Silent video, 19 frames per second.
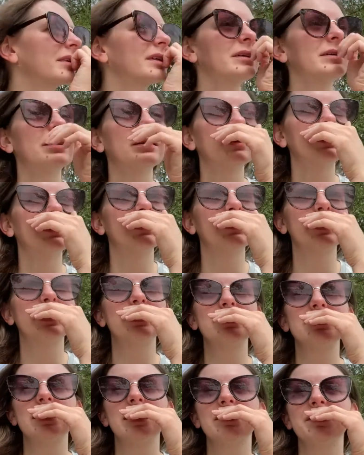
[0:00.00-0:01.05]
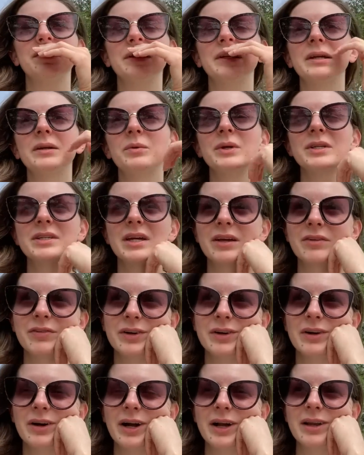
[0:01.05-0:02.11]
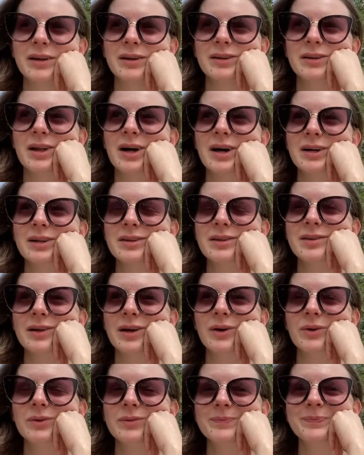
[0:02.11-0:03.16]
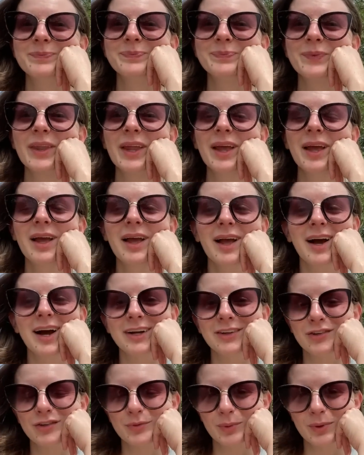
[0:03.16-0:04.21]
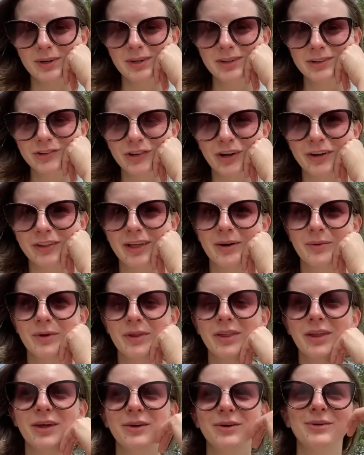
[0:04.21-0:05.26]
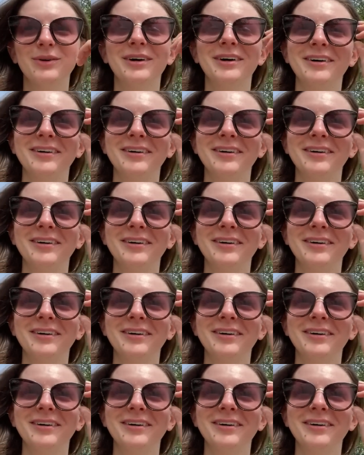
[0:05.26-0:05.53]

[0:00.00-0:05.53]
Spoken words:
The little things that I feel like we take for granted a lot. So I just wanted to share that with you.